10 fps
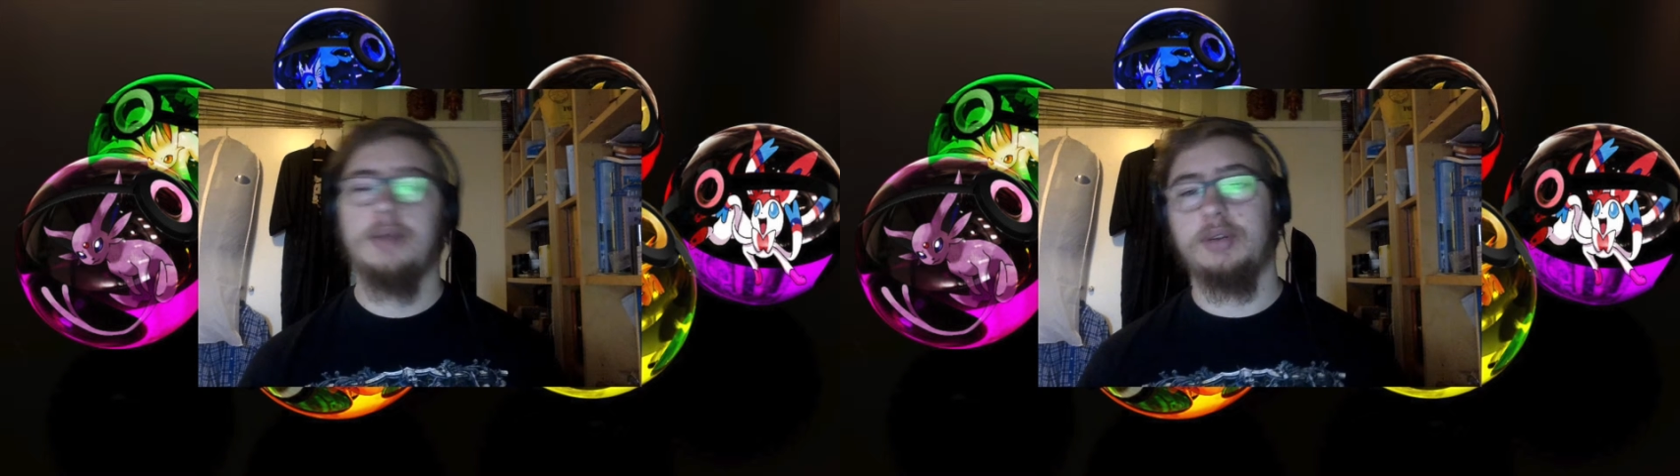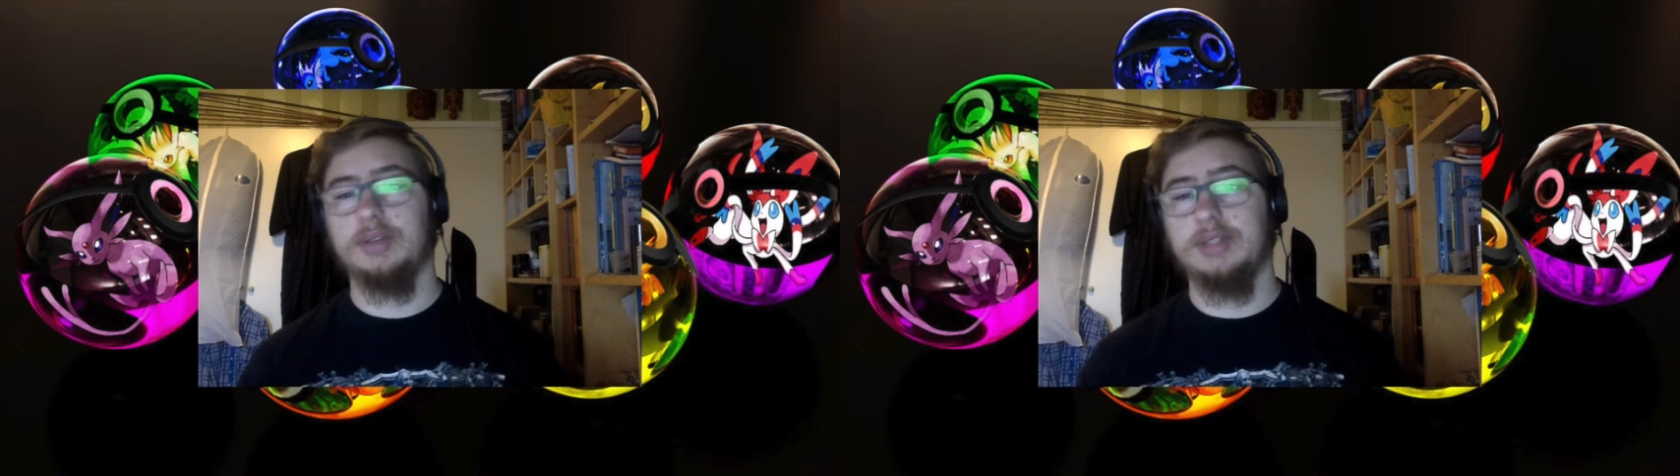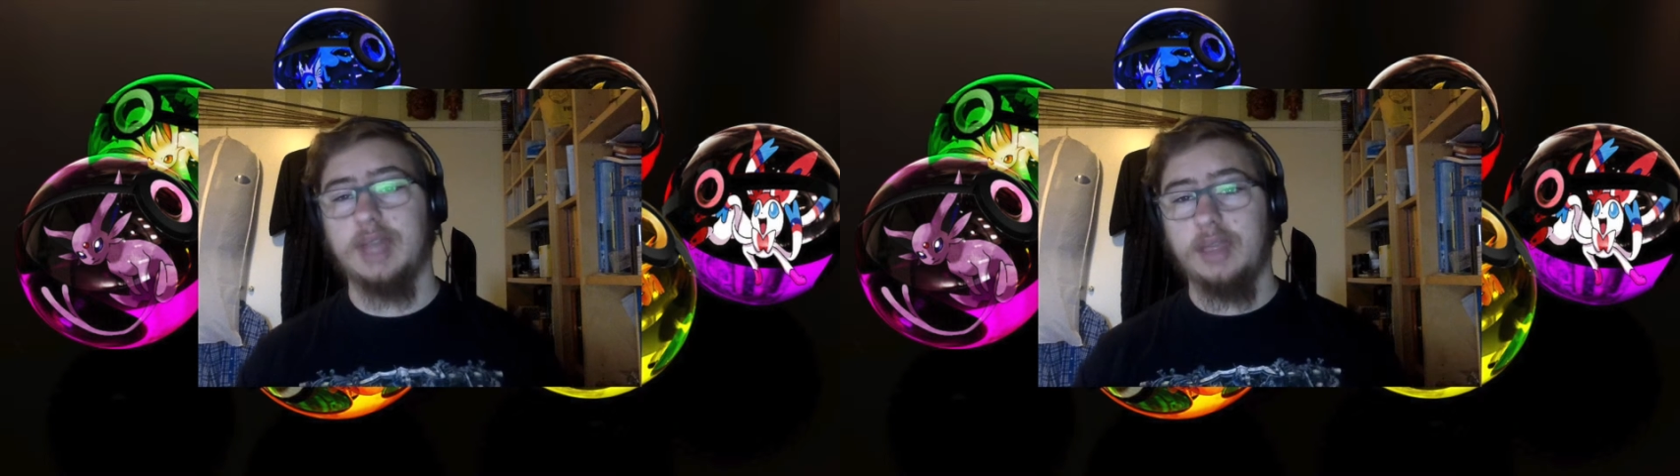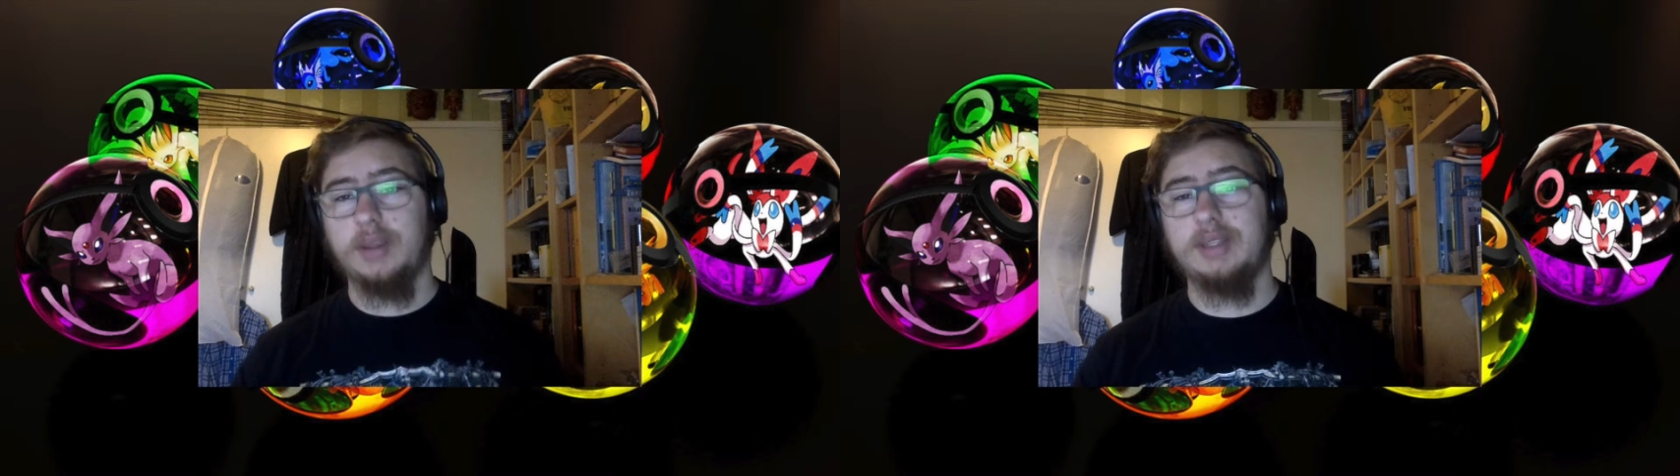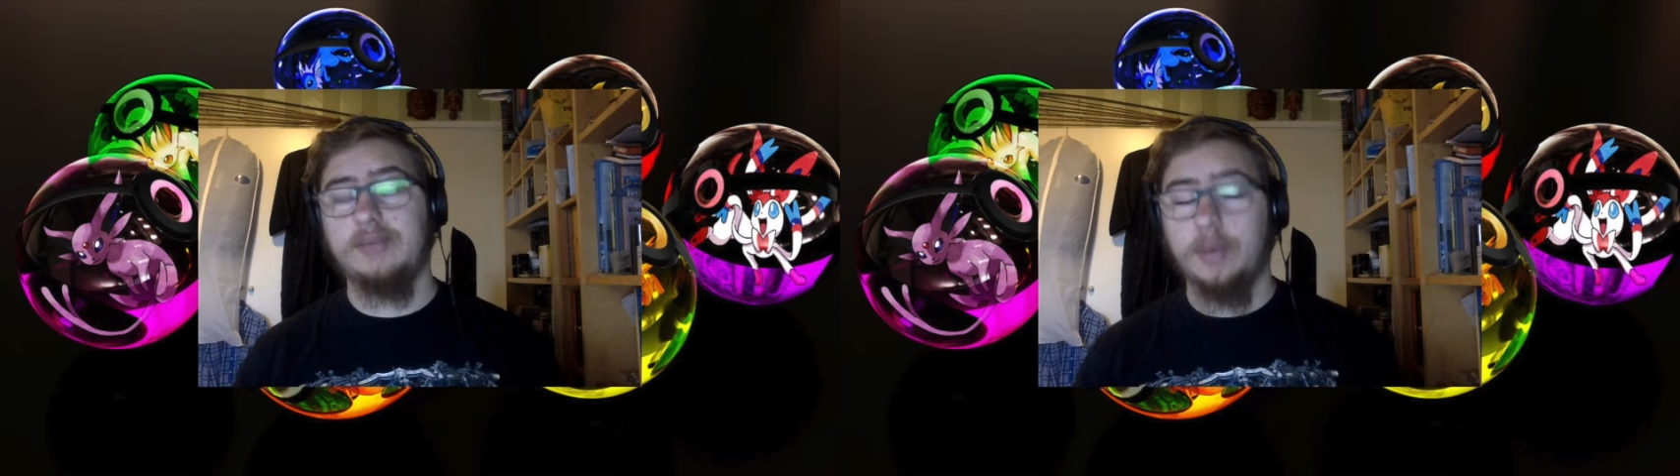because
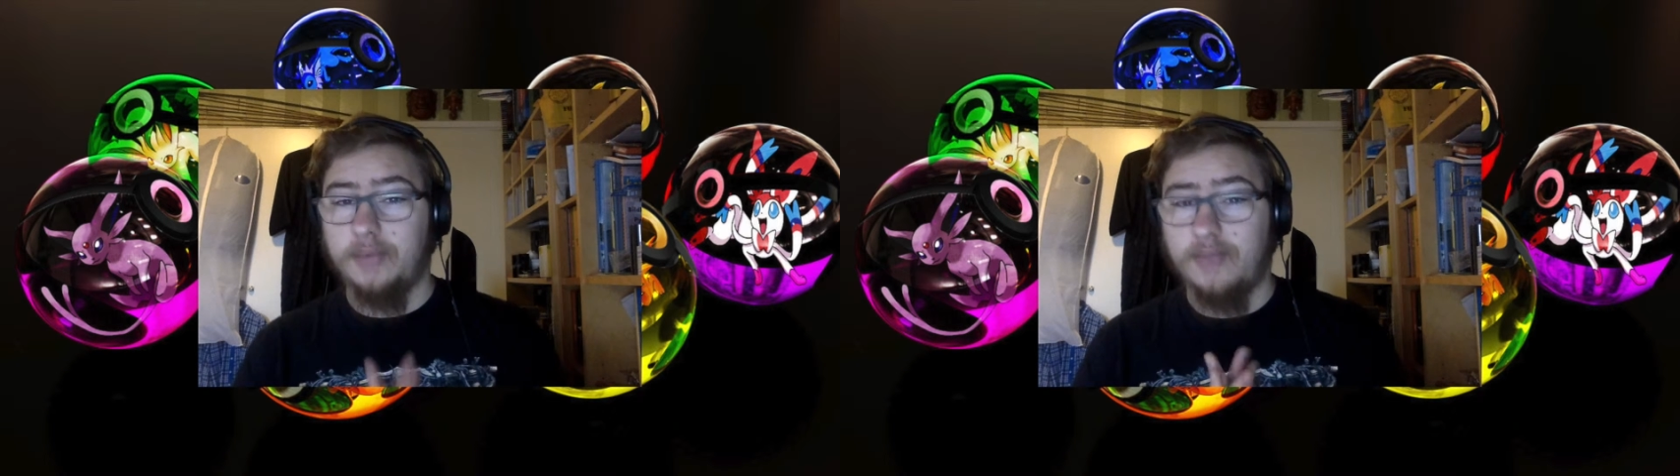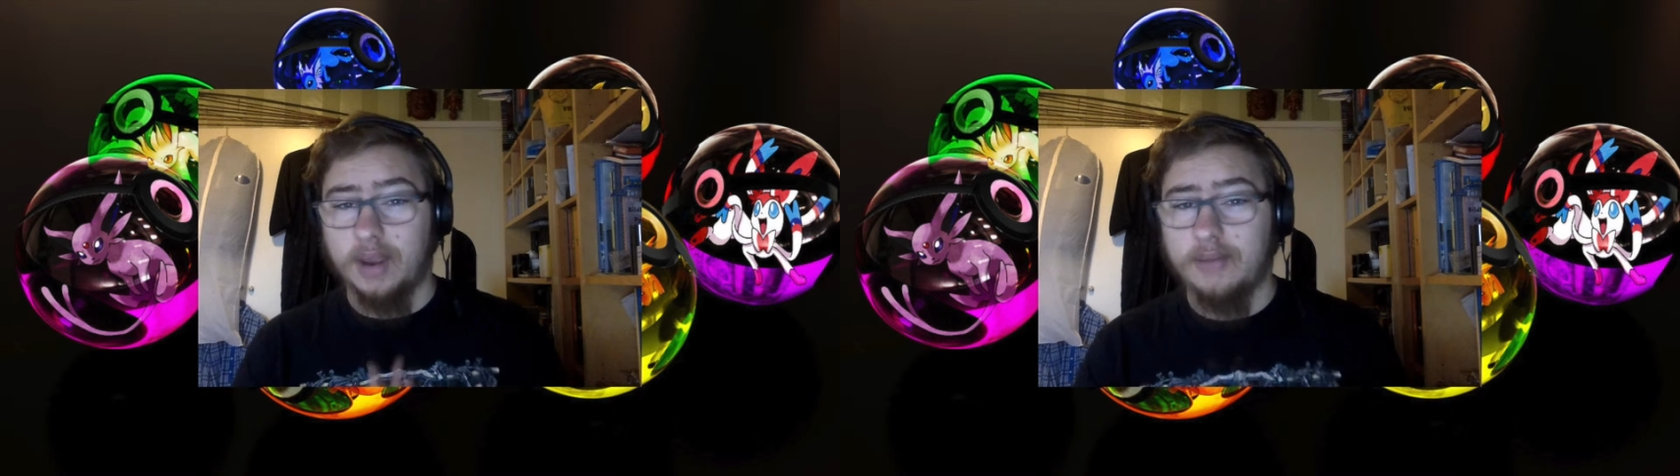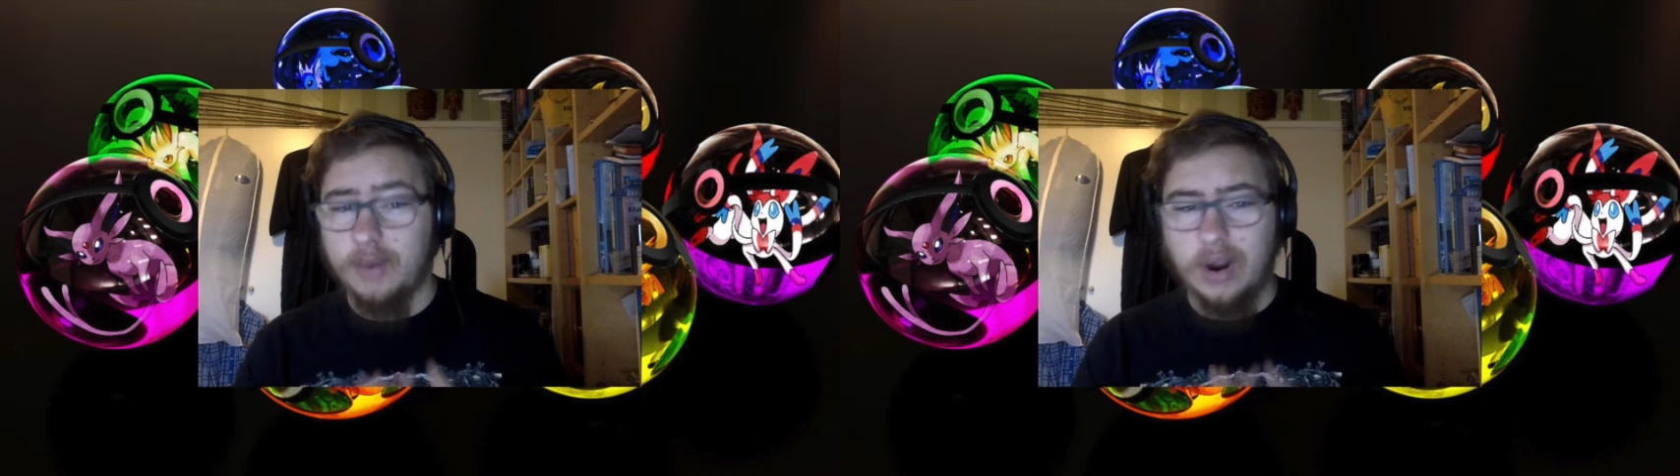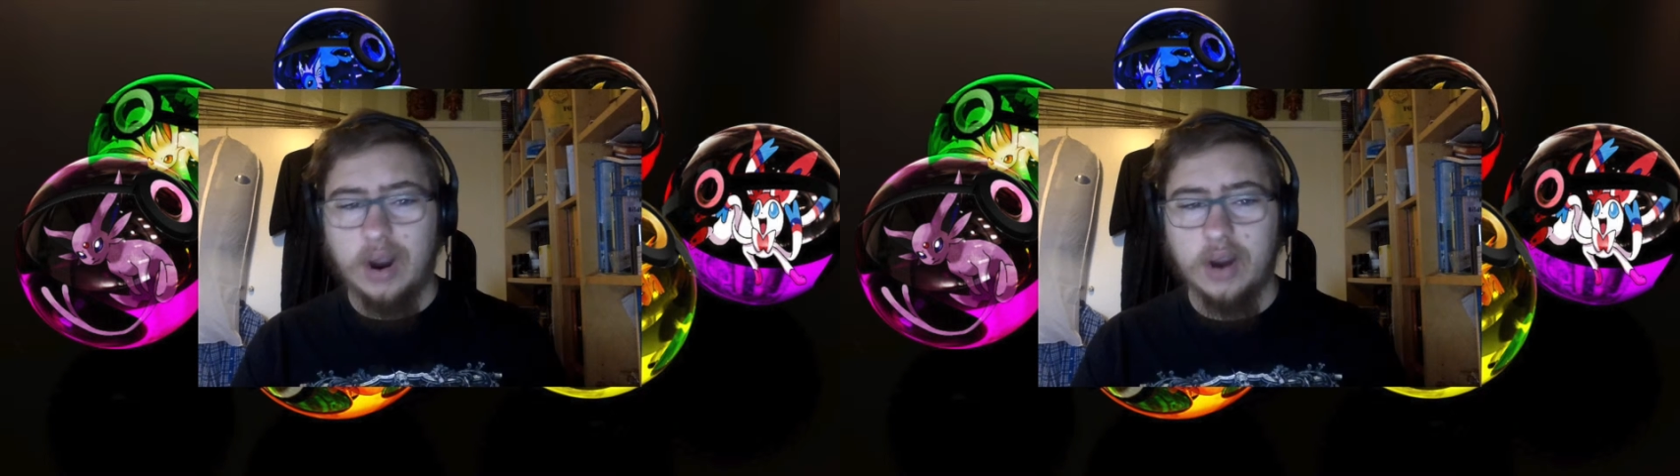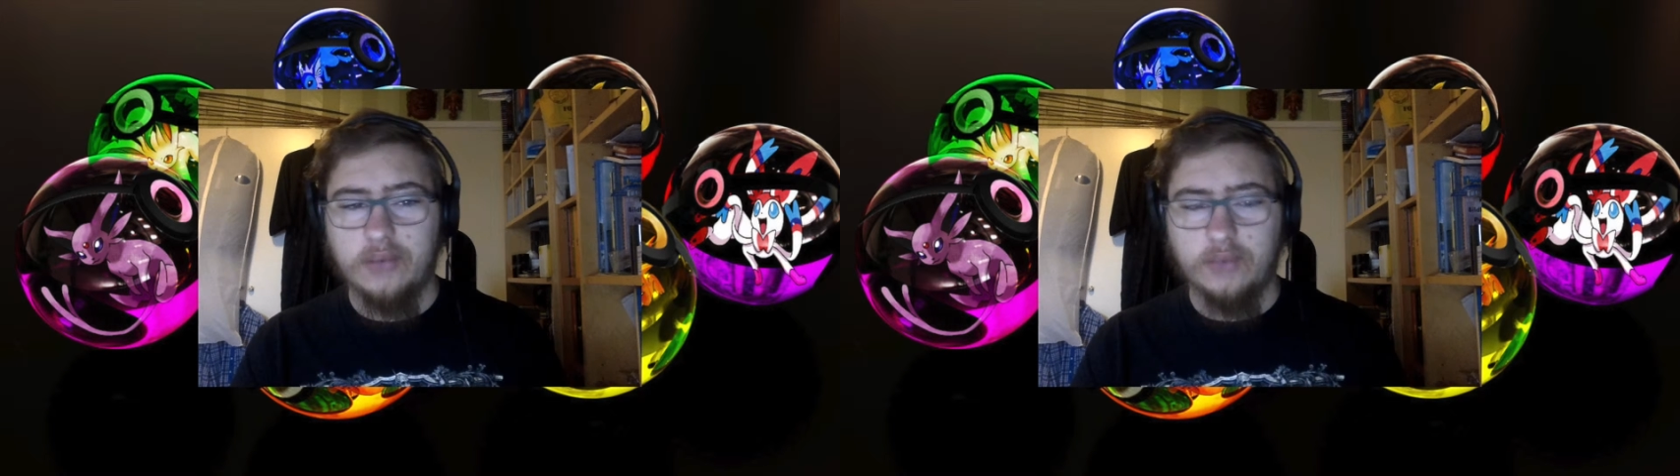otherwise it will be very, very
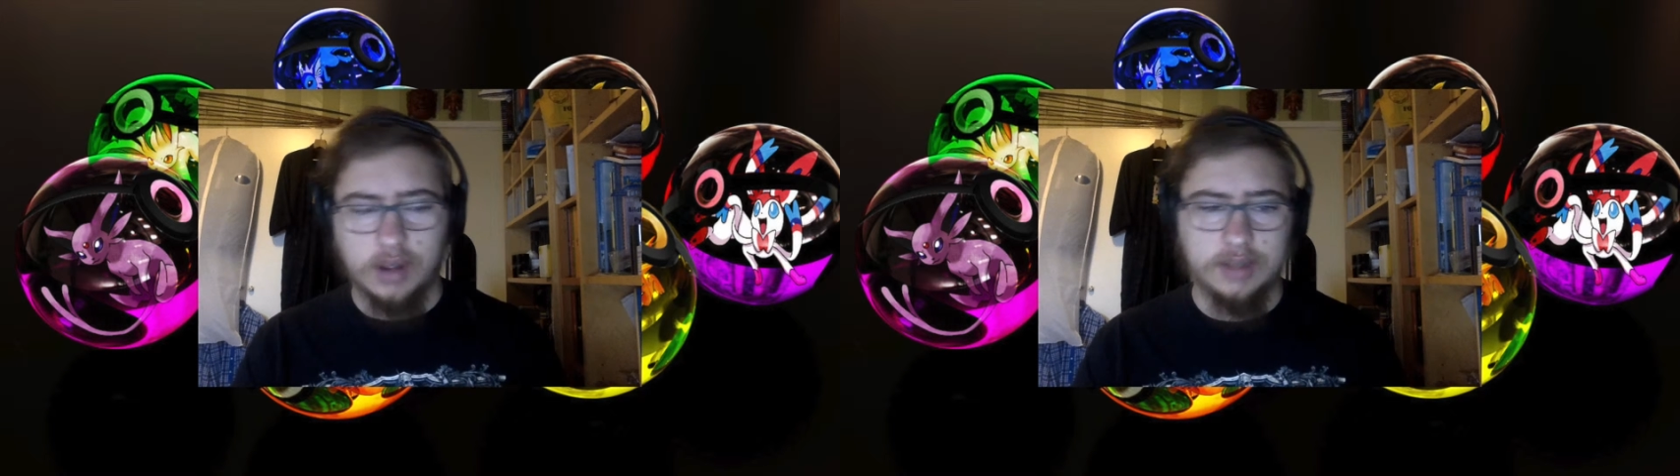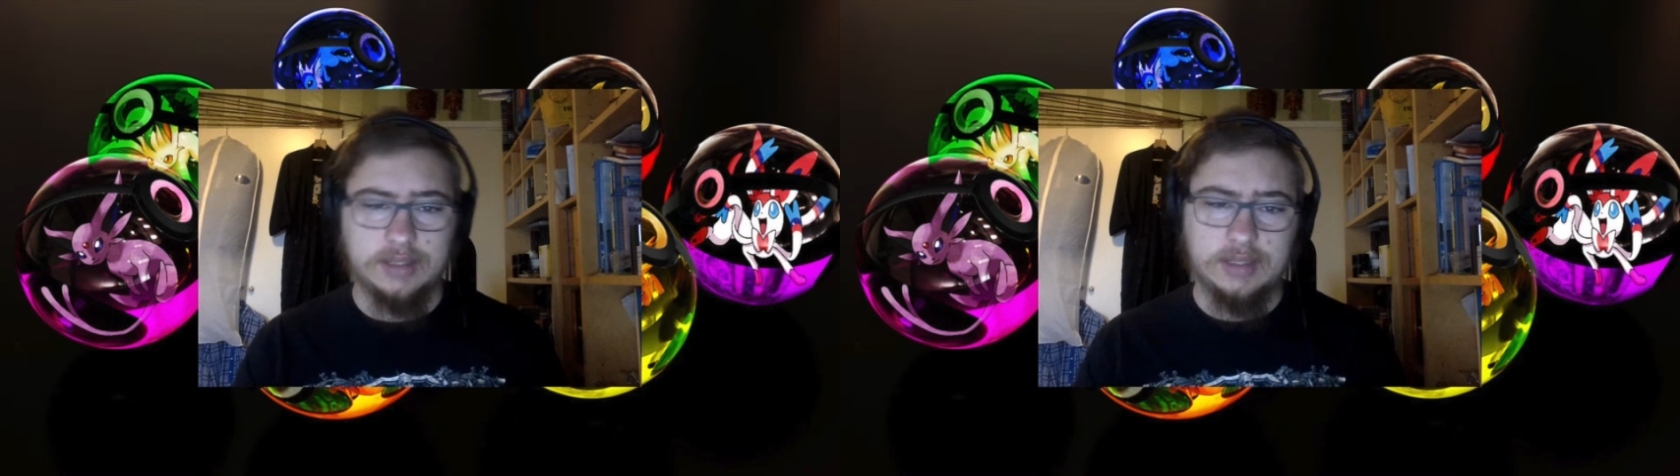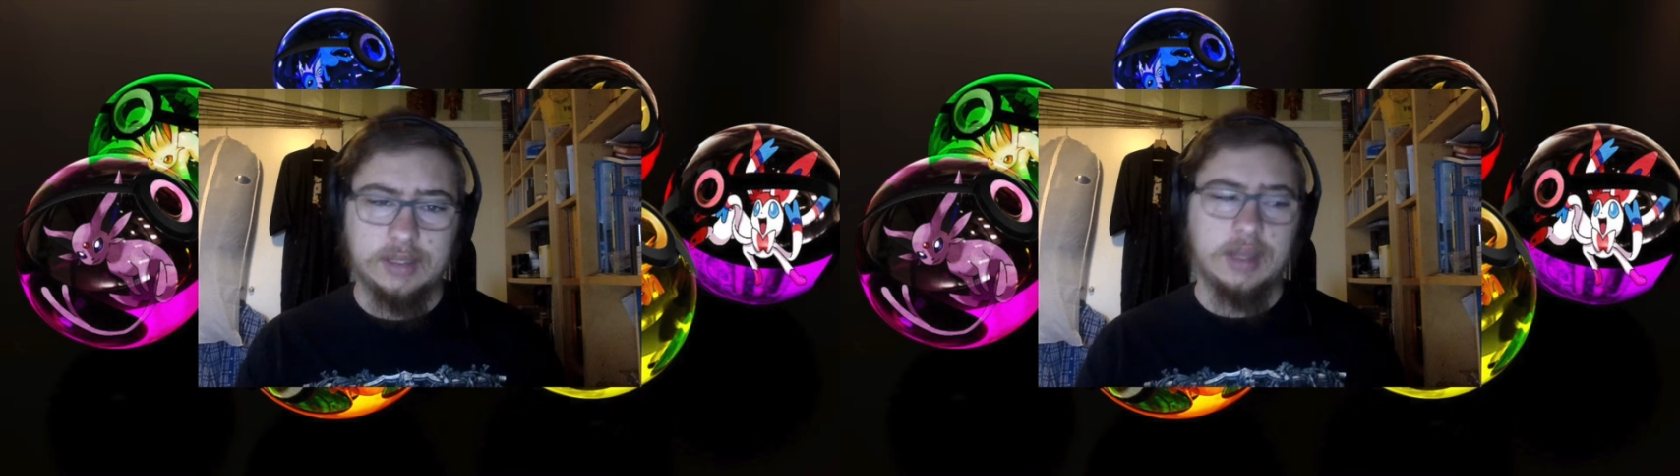hard for us